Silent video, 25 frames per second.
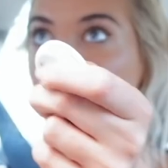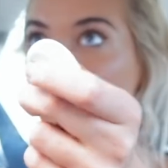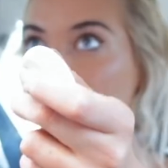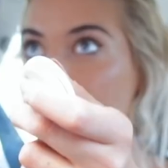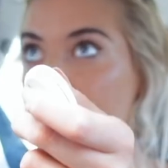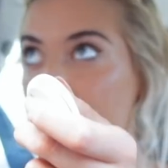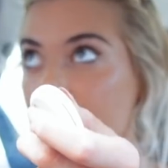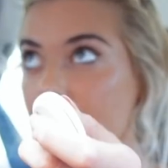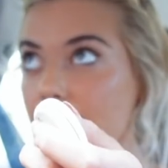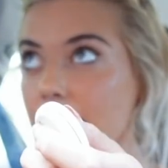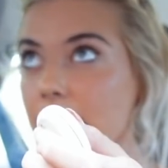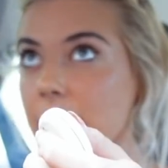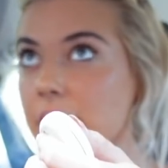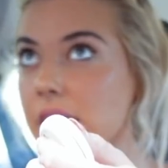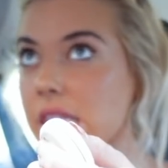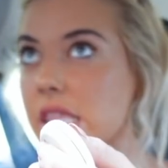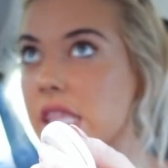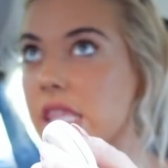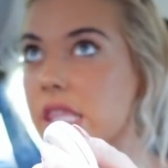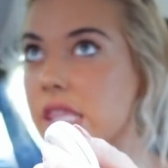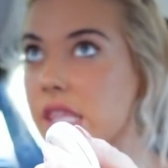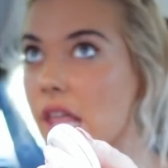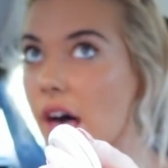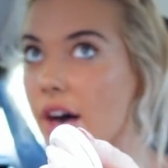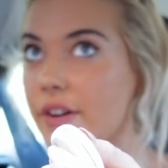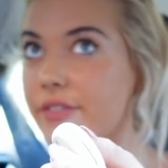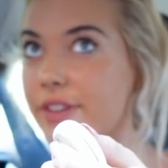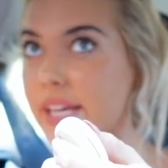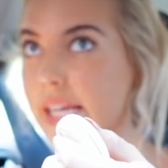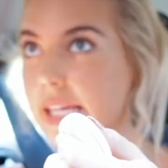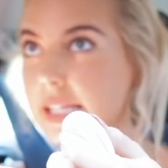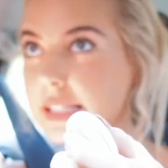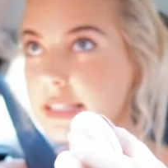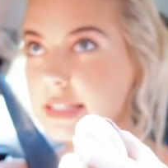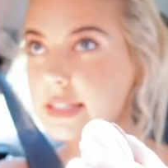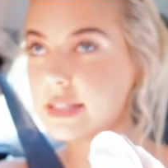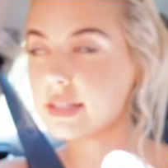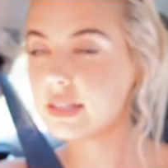I love
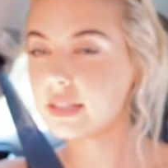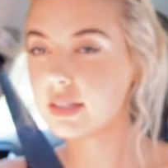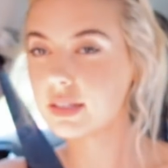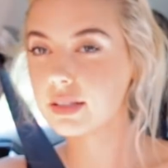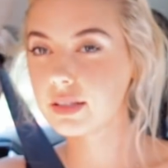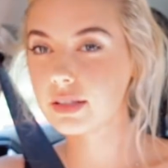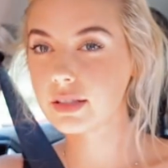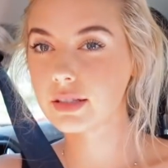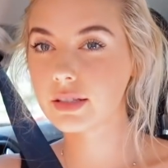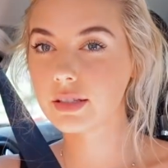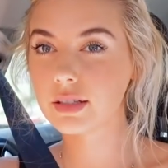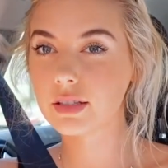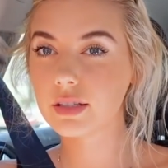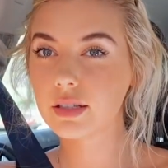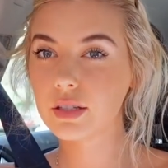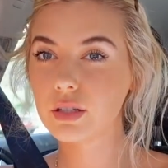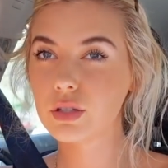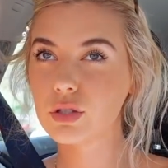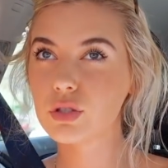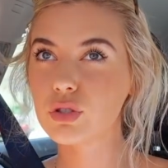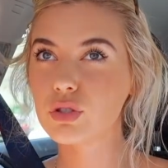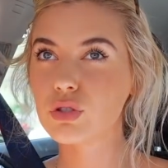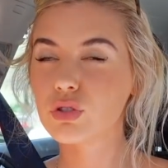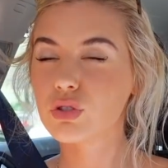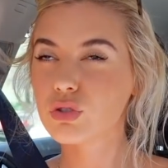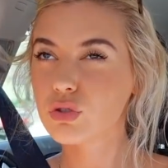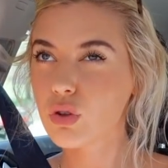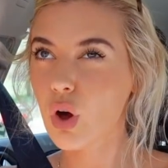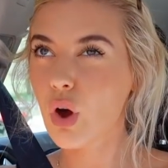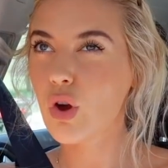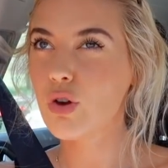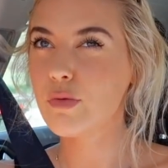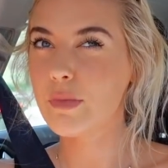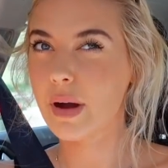it so